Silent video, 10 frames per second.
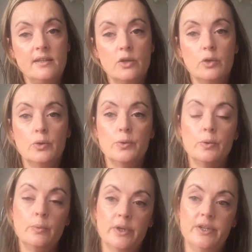
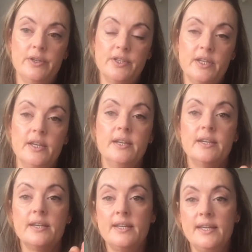gower
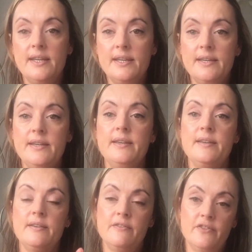
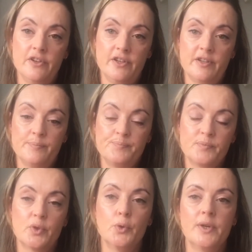agevug.
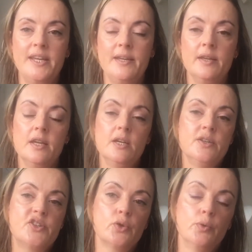Okay,
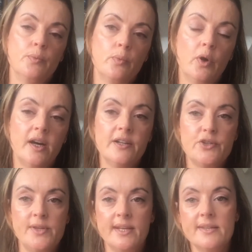so what I'll
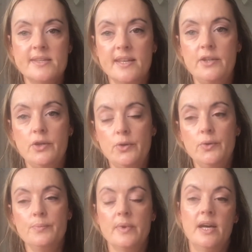do is I'll sing
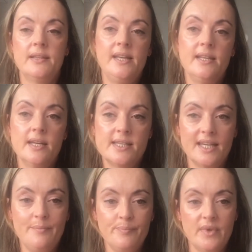you a line at a
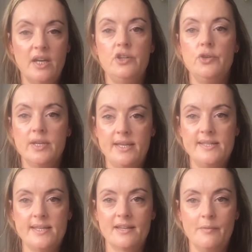time, and you guys
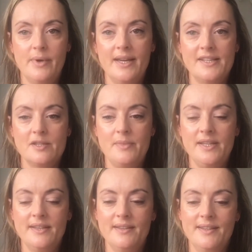sing it back to
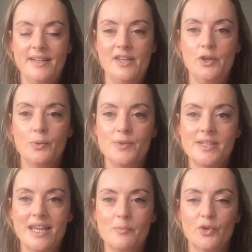me in your own
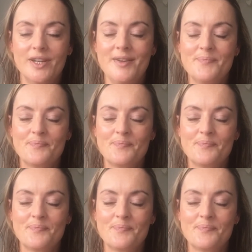time, okay?